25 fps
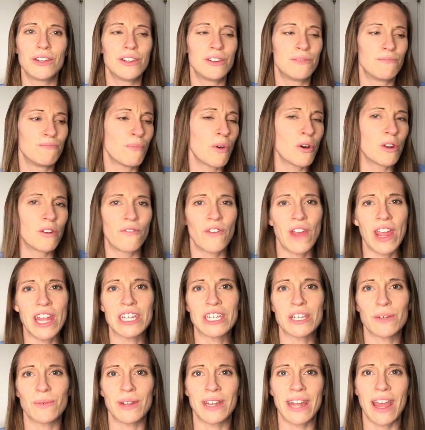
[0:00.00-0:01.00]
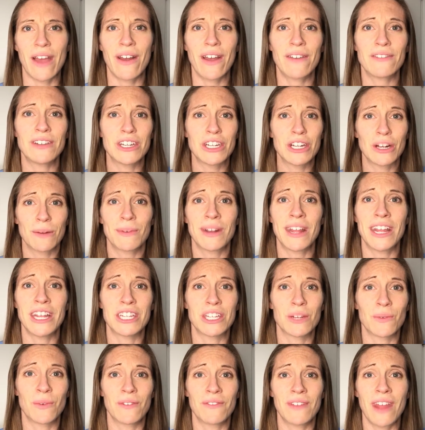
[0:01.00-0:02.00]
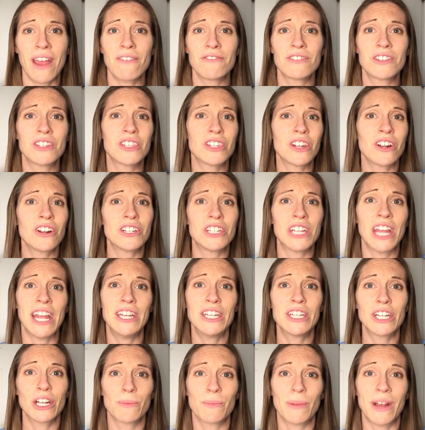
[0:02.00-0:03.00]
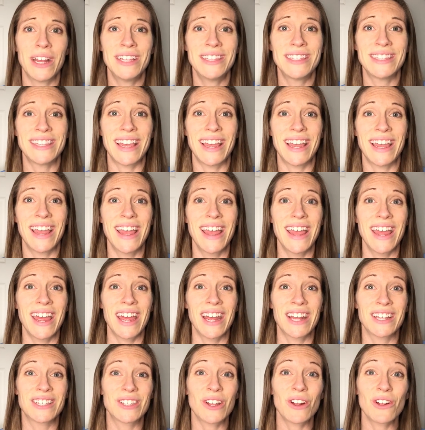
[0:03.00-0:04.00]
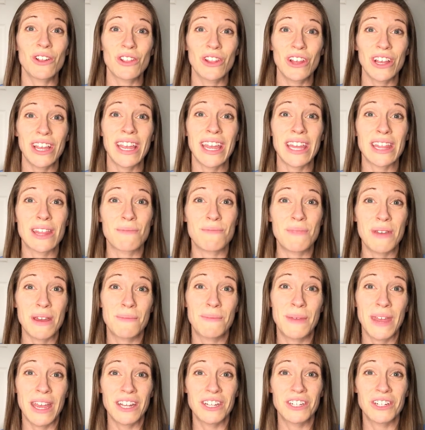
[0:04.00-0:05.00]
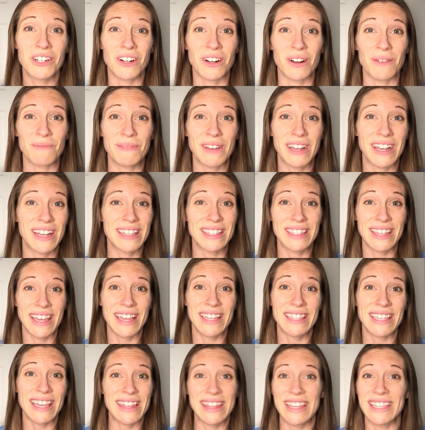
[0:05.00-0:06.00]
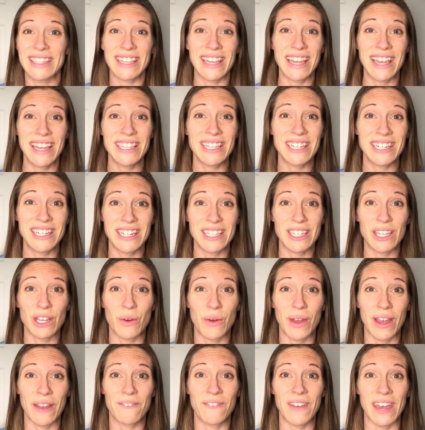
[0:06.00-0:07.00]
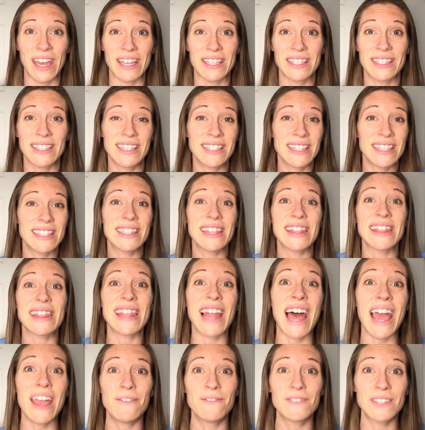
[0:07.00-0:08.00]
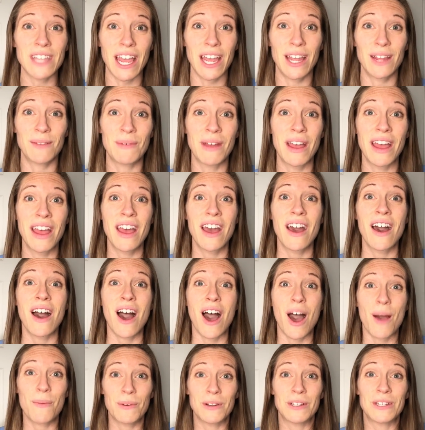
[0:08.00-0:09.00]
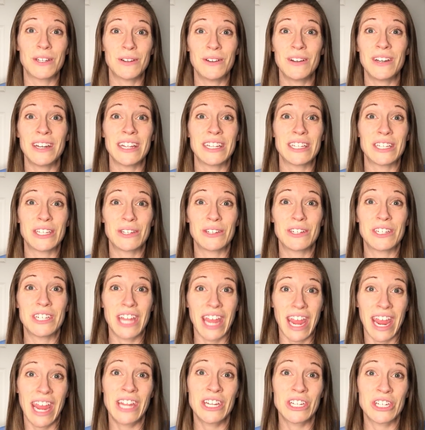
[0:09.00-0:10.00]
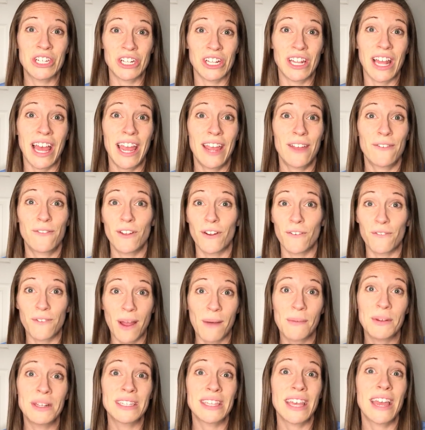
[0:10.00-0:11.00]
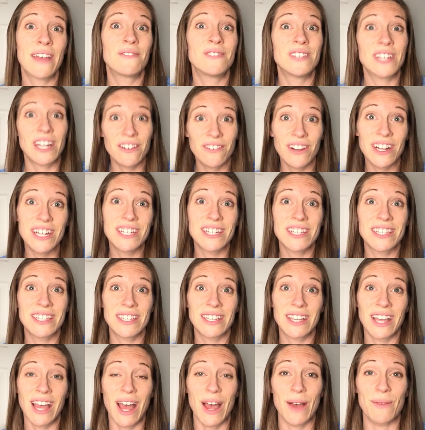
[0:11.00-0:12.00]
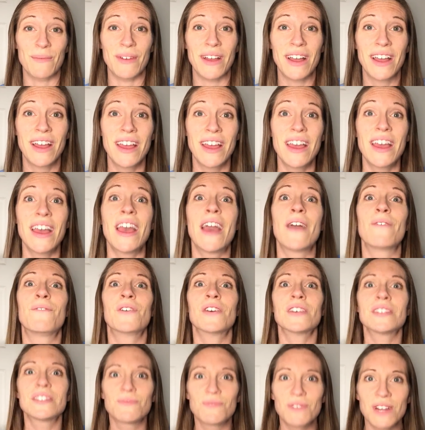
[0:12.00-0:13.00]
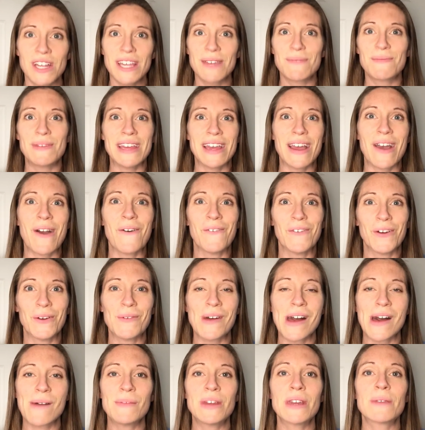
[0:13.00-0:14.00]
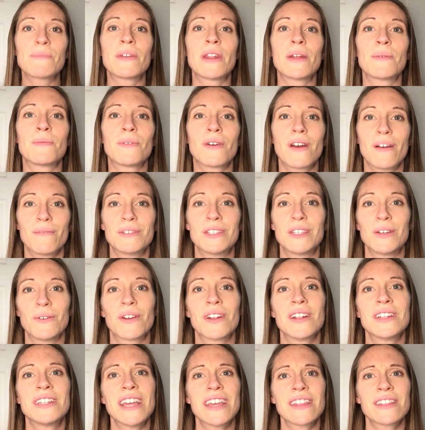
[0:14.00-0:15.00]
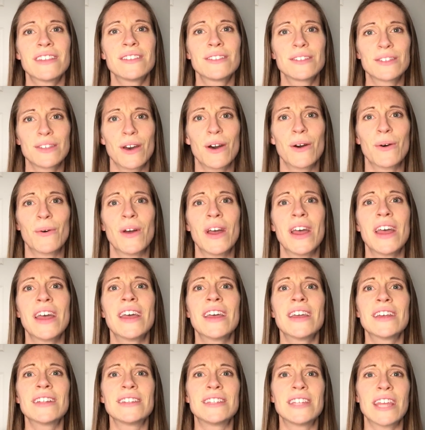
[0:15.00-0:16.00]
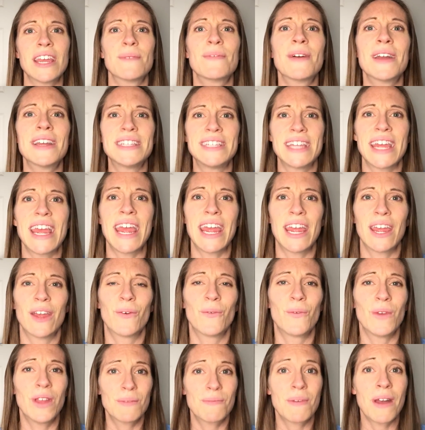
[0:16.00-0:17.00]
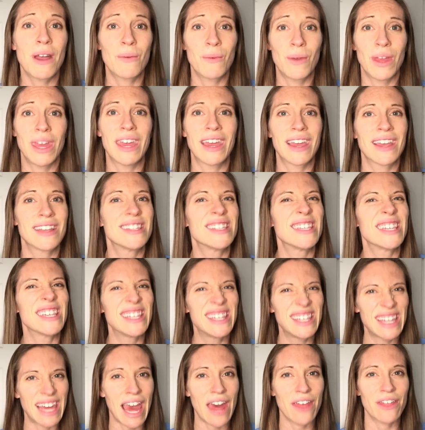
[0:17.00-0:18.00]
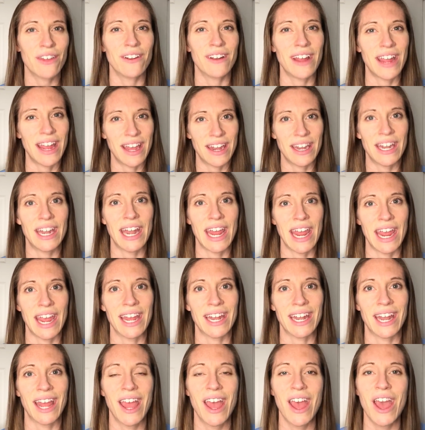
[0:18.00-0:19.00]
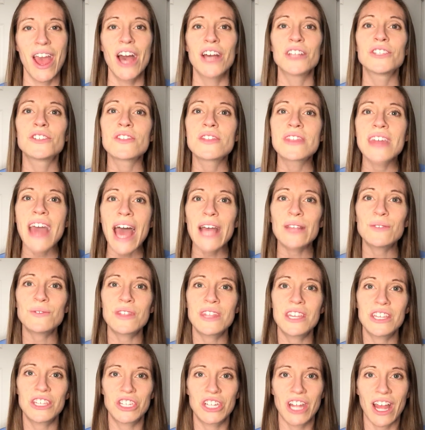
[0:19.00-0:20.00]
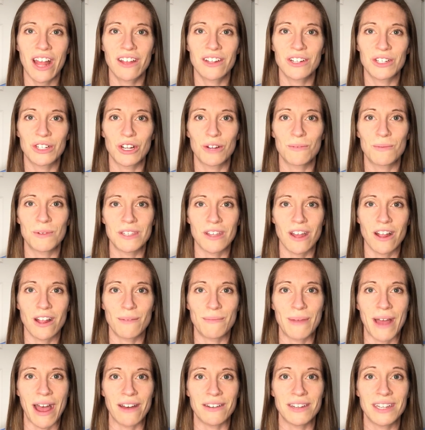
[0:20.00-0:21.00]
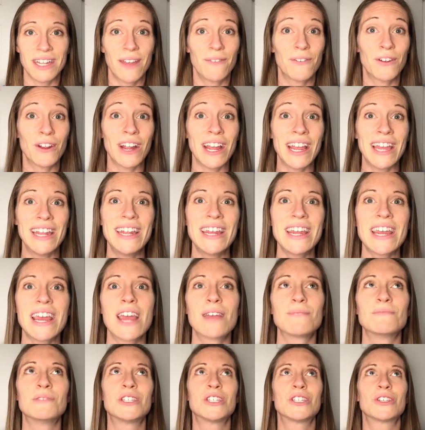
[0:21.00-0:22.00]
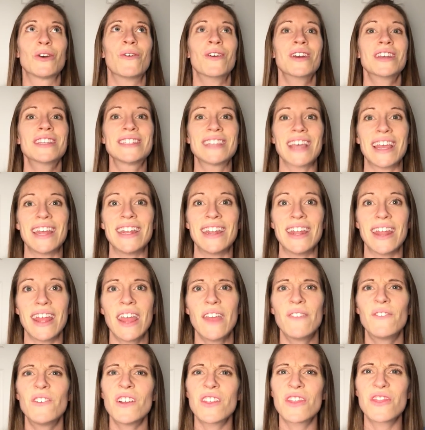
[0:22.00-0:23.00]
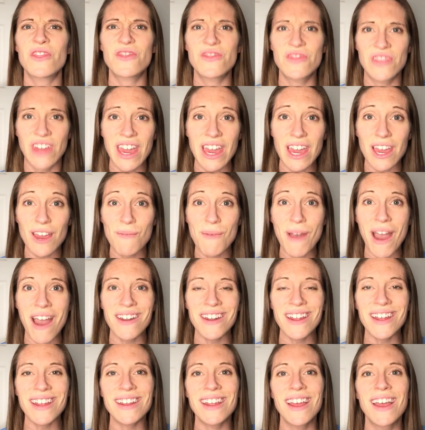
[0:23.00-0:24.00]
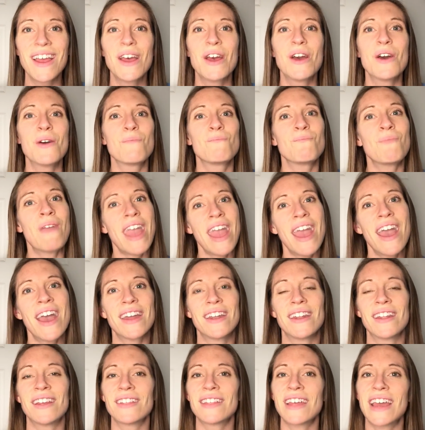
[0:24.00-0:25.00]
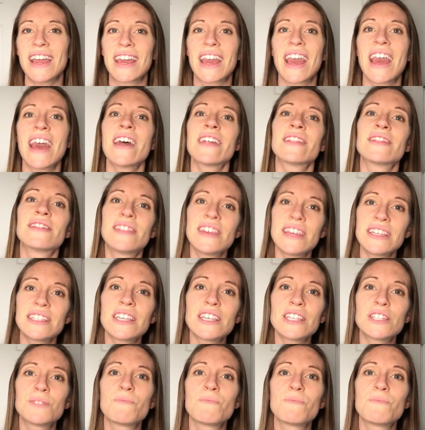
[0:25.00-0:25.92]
motivation. We now have determination. We've now started changing our mindset and start looking at the big picture, because like I said, this isn't just a quick fix. This is lifetime opportunity to change your life, your family's life, generations to come. It feels really a bit overwhelming, but I promise you, we're going to take this slow, day by day, week by week, together, hand in hand. So that's what this challenge group is all about. If you're in it, I'm so excited. If you're thinking about it, man, like, this is